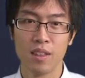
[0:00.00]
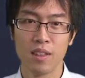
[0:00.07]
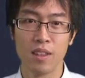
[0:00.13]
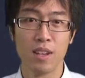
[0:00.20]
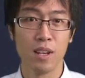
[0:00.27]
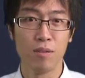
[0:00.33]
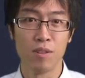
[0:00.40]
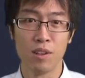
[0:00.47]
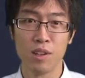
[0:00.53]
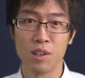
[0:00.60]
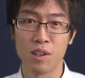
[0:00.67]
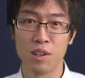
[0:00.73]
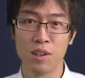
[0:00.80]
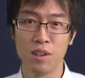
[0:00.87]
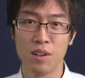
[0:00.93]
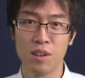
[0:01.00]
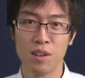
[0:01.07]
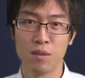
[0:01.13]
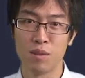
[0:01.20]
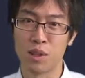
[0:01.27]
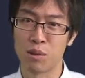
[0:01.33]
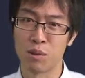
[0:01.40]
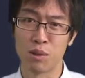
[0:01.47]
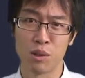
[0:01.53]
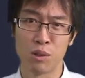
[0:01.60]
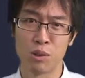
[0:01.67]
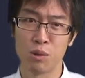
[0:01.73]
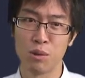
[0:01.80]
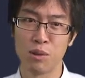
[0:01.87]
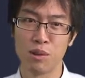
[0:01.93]
The definition of sequence
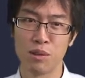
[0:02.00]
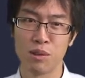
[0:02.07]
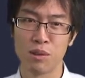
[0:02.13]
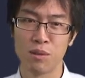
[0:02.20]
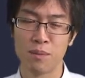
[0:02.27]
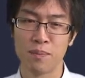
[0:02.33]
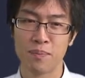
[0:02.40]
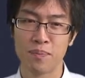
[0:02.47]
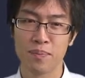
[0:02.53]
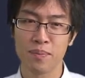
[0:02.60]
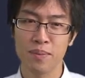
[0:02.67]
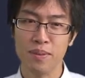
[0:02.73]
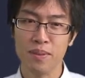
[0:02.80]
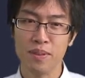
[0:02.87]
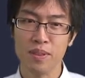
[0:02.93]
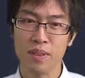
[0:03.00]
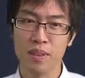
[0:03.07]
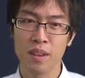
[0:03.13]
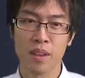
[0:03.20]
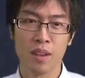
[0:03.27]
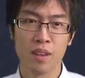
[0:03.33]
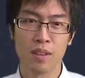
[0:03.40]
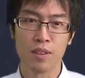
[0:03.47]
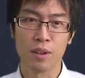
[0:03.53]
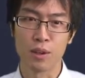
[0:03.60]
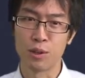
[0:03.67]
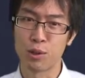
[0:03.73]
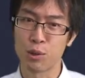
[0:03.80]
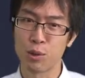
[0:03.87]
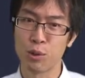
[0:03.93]
control is the
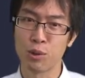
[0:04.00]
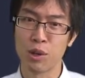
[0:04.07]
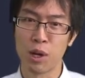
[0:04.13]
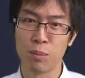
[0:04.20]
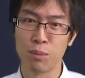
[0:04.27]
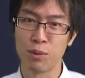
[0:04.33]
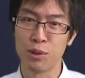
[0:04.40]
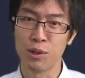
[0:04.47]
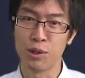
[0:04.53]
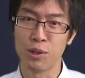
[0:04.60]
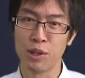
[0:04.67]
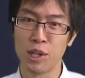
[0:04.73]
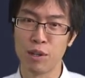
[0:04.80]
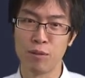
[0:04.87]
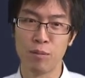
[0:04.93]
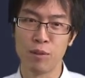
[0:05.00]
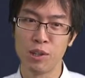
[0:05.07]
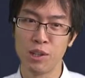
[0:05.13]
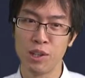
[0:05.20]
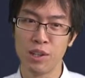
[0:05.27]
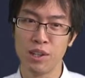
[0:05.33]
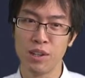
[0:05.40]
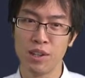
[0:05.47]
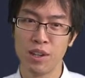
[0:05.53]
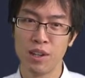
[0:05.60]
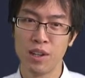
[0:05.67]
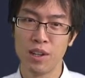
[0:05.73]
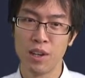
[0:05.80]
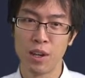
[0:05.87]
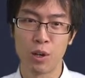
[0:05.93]
controlled operation of a machine
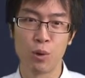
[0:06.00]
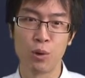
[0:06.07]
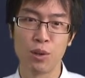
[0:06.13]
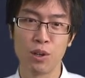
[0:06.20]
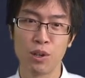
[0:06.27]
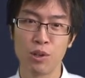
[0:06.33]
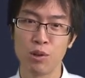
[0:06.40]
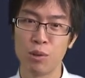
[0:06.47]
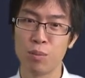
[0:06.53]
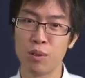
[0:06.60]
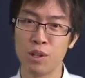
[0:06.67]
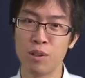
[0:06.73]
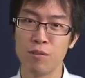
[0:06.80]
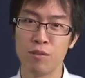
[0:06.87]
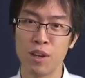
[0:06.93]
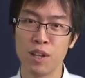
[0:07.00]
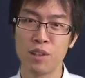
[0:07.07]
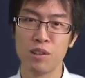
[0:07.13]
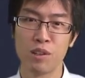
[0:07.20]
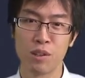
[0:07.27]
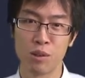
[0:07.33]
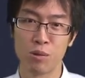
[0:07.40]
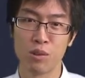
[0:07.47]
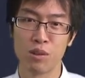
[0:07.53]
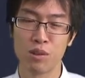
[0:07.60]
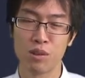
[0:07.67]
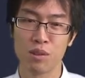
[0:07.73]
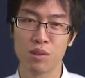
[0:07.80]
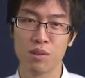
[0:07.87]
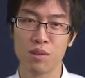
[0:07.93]
according to a predefined
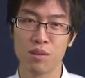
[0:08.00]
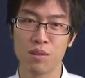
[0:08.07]
sequence.